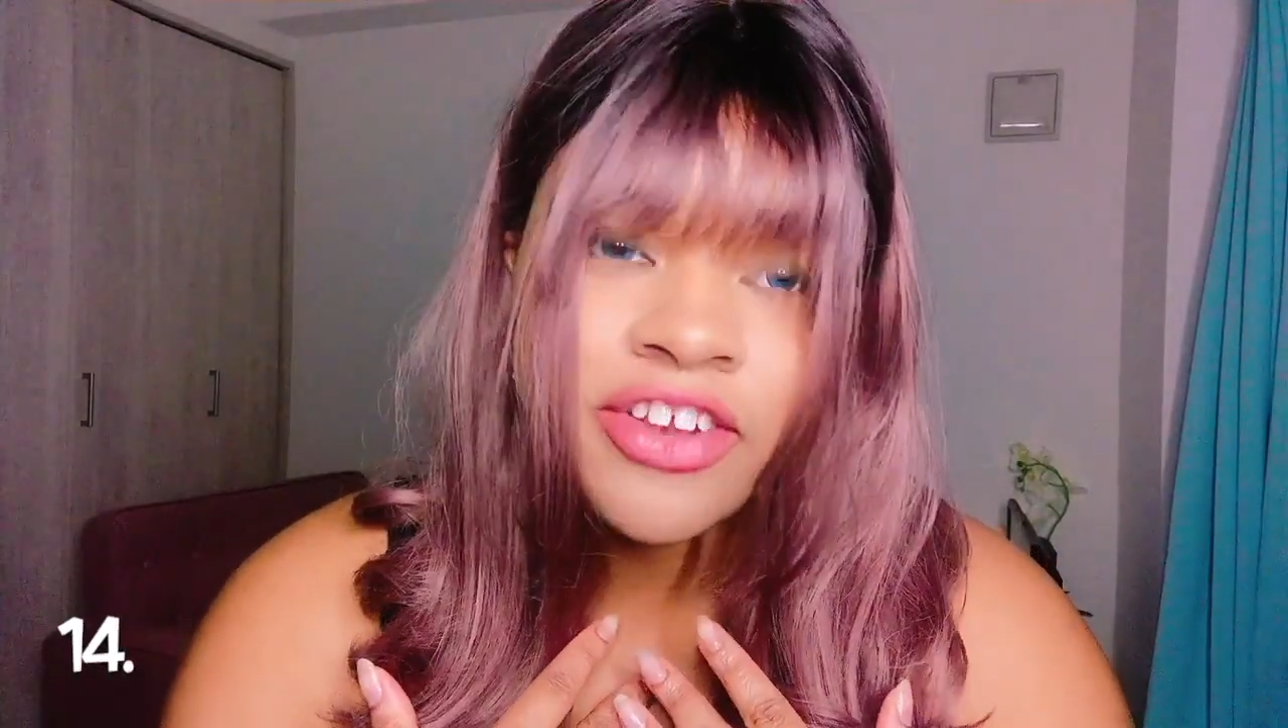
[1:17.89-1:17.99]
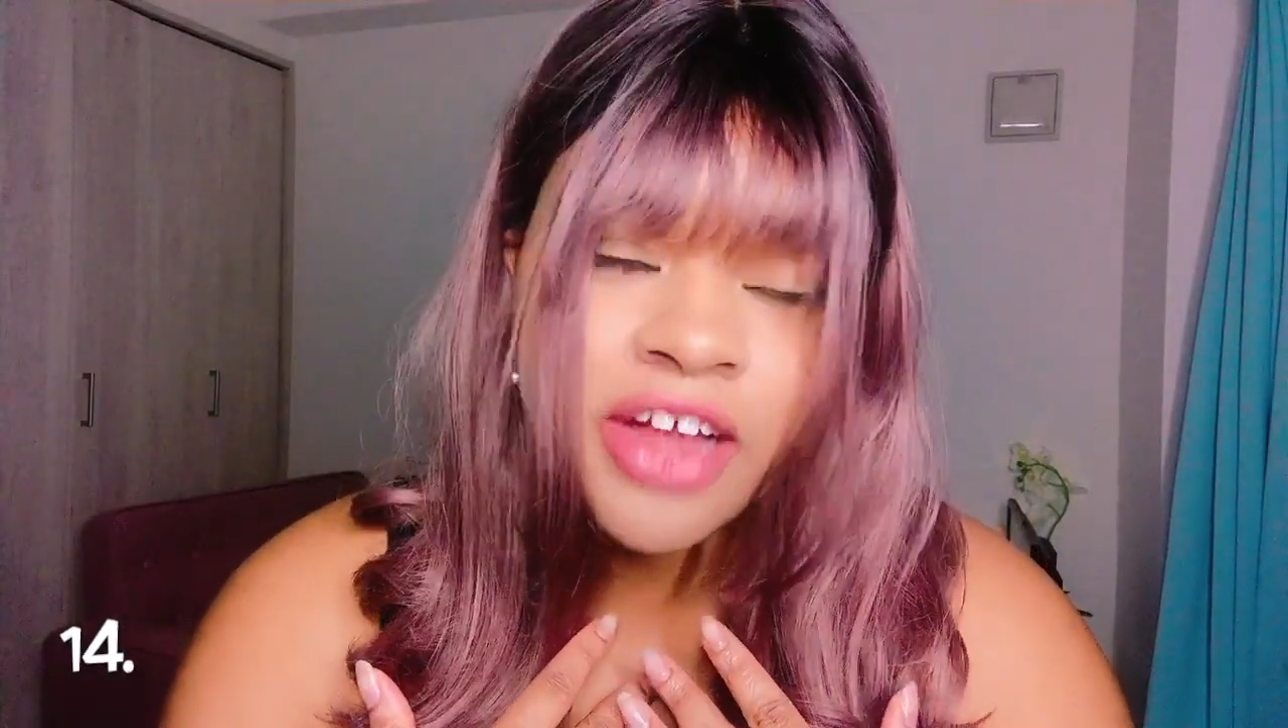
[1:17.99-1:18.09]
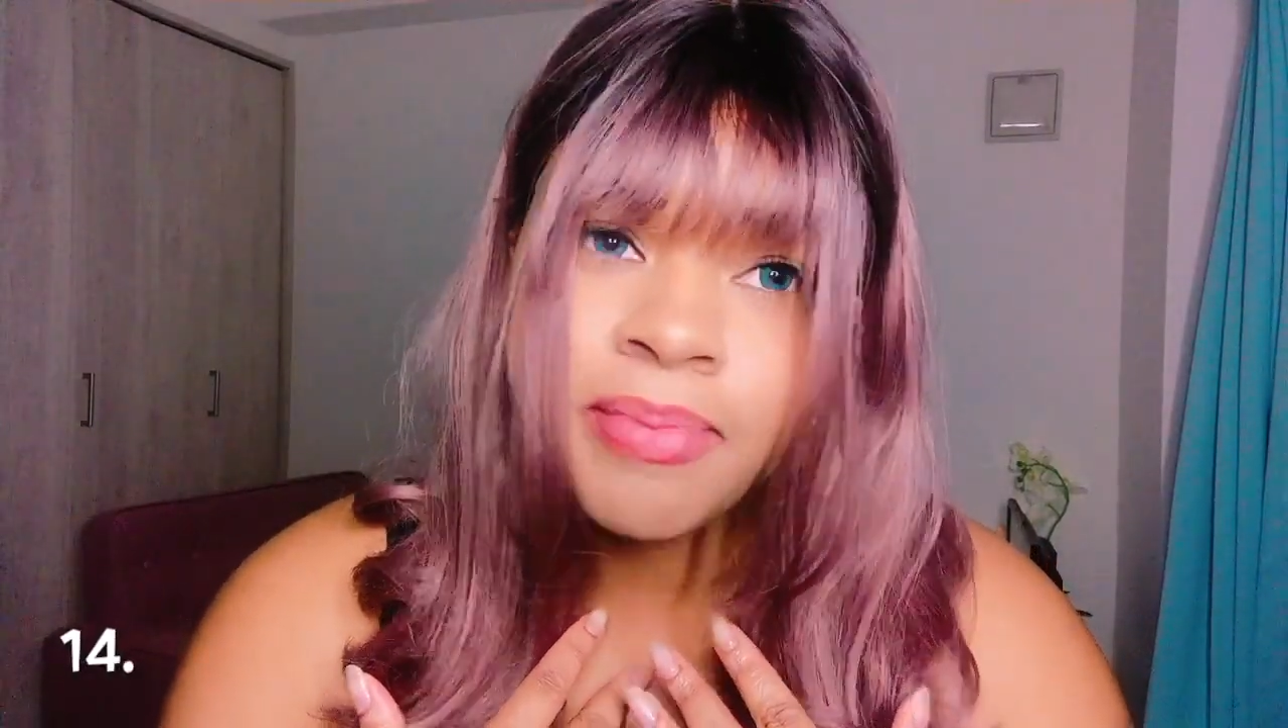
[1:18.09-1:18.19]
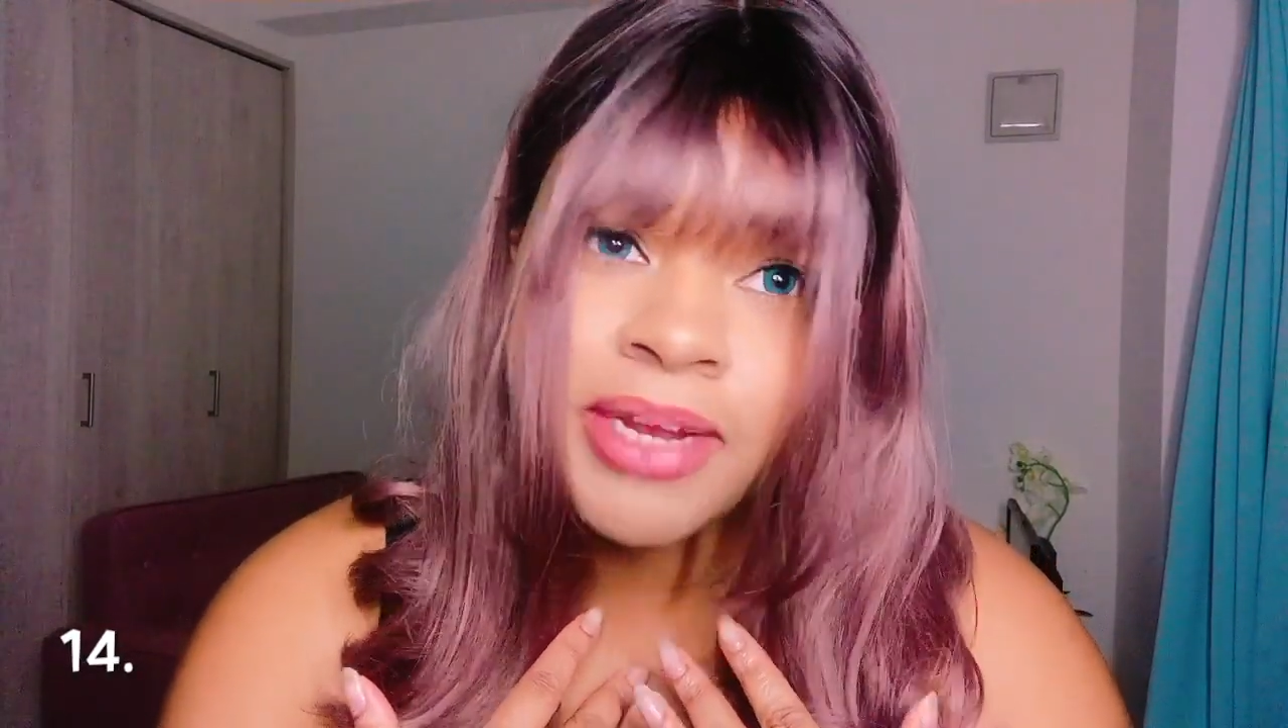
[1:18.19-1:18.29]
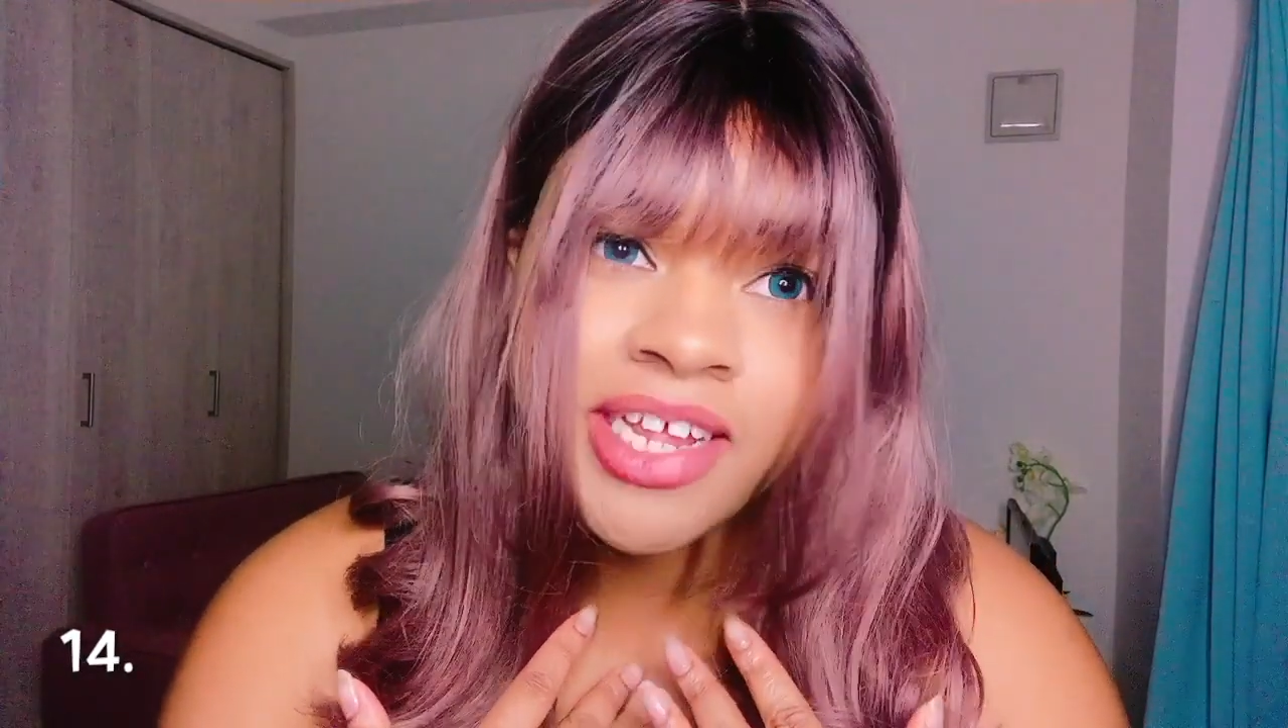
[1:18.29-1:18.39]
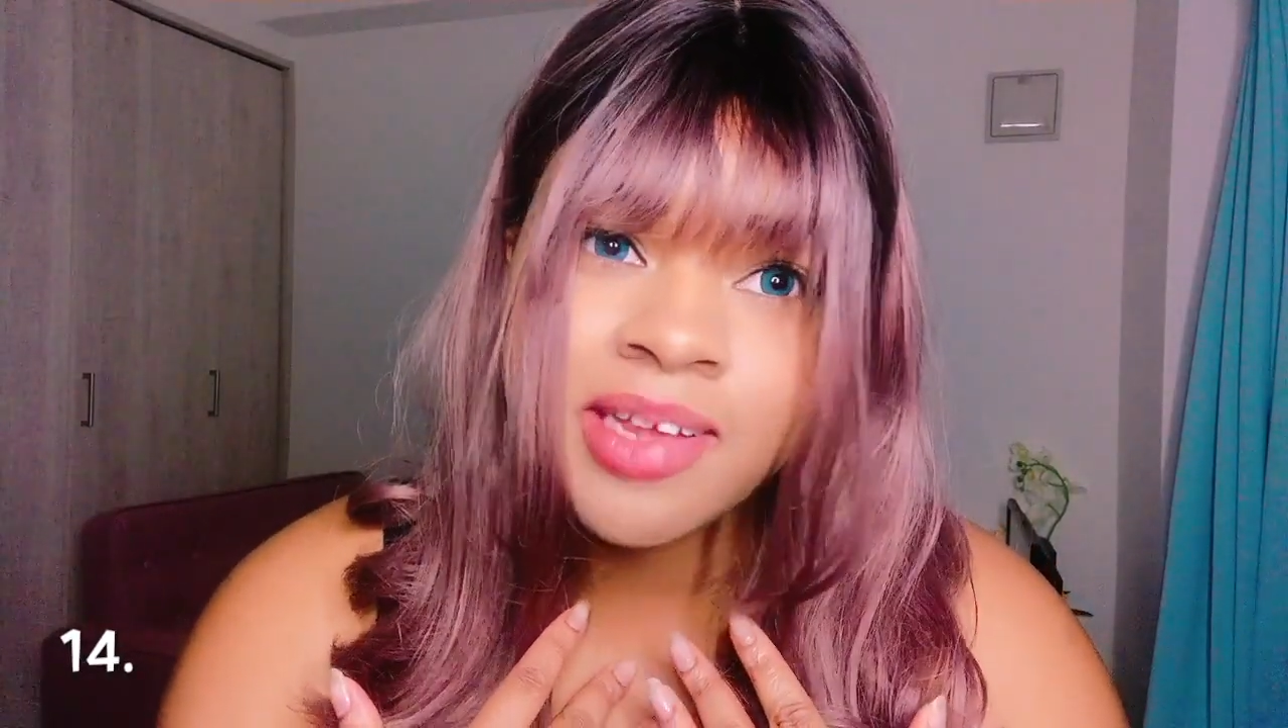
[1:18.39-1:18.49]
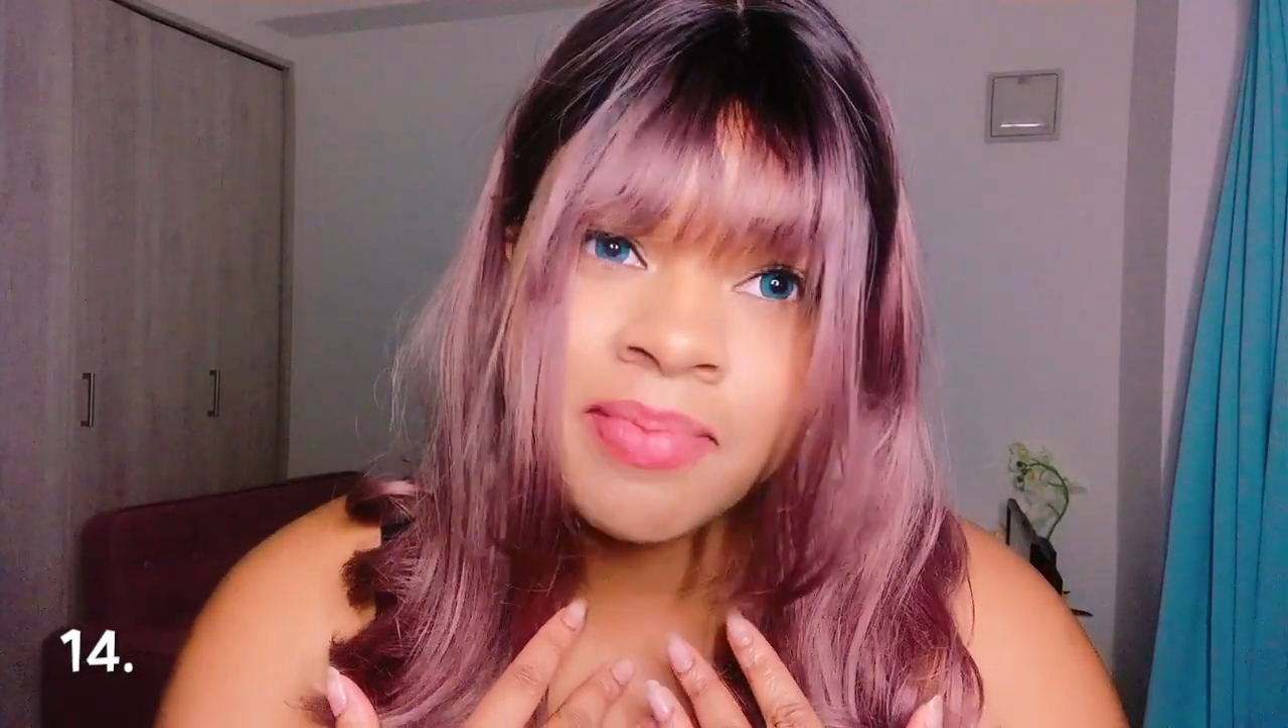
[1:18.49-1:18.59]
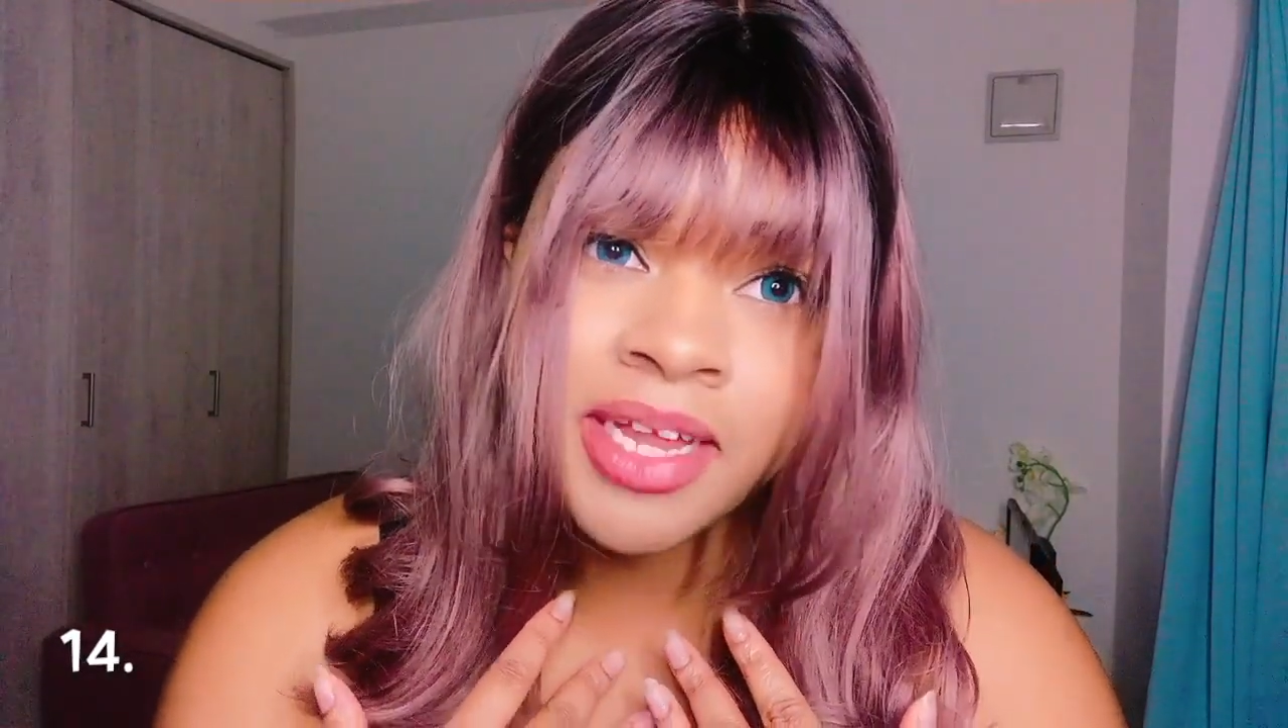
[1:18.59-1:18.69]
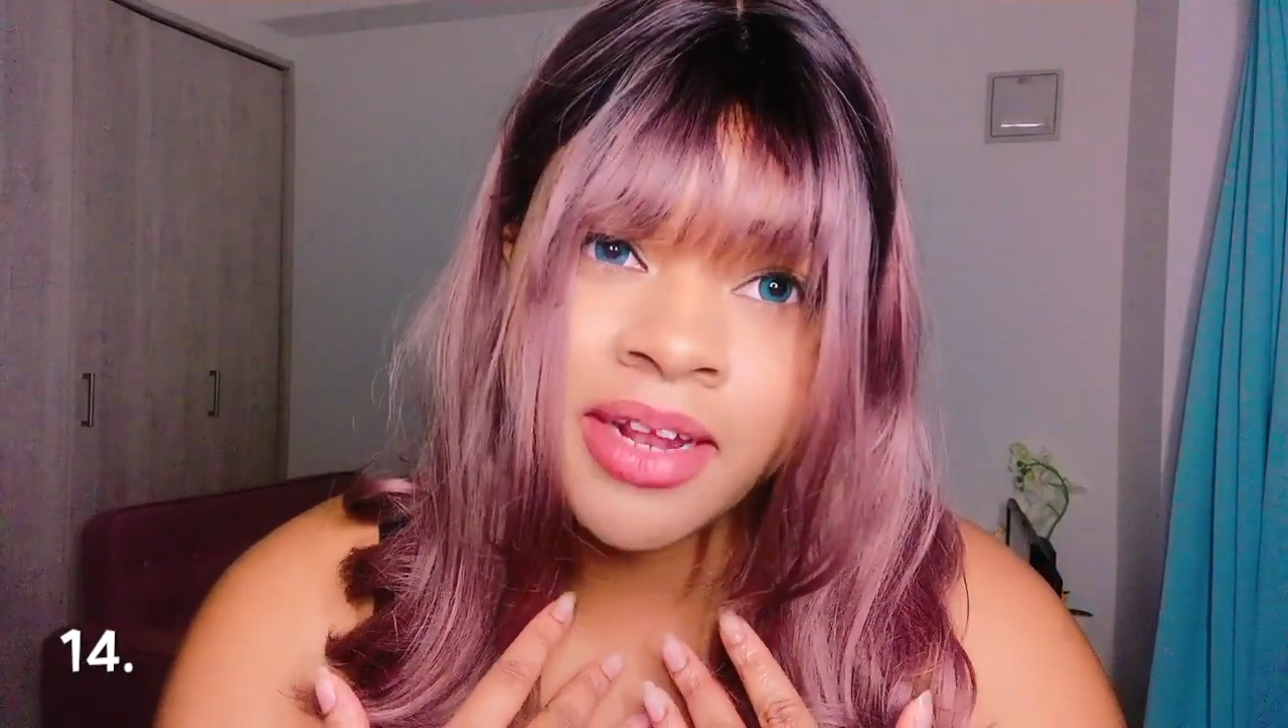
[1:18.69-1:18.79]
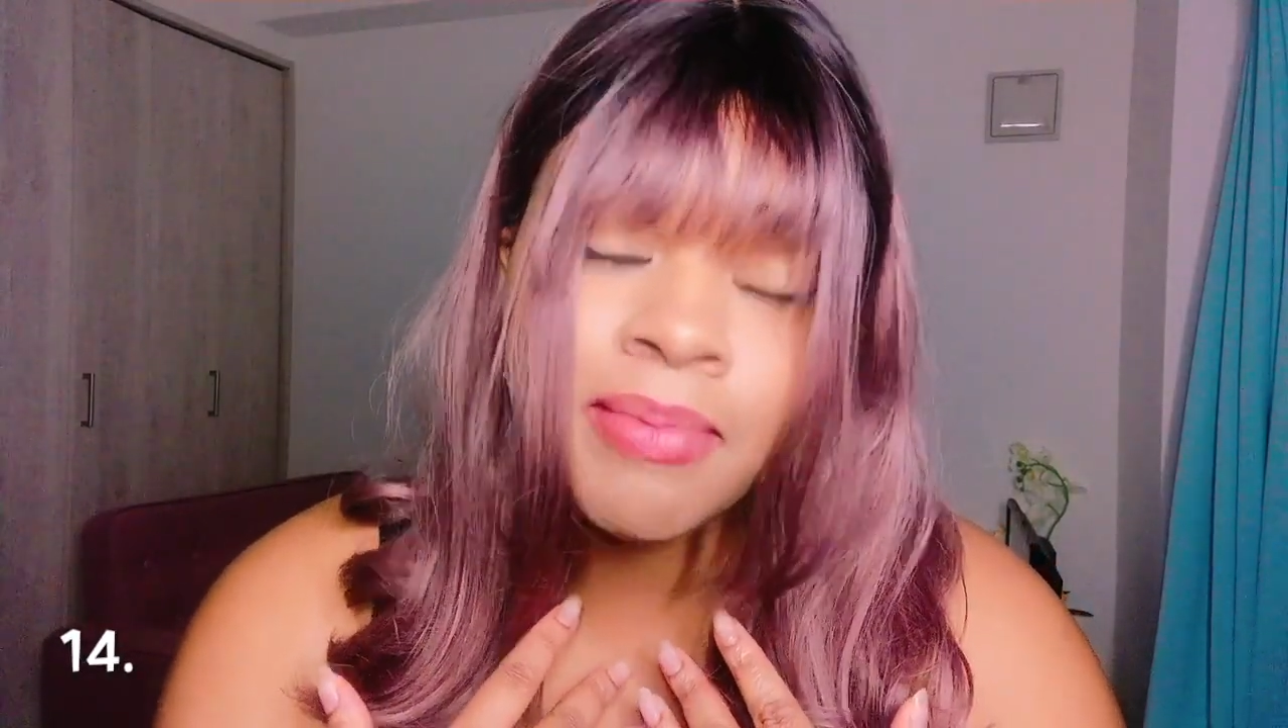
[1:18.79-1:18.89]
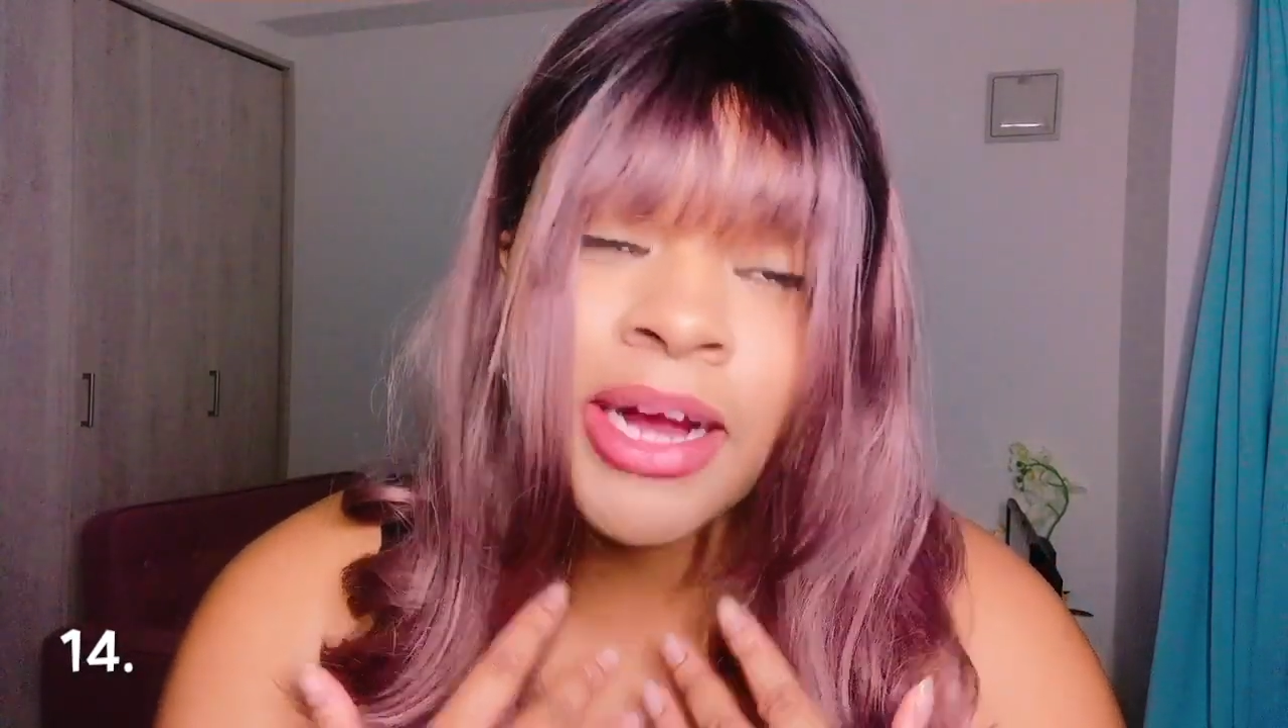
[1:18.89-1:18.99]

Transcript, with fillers: Japanese men.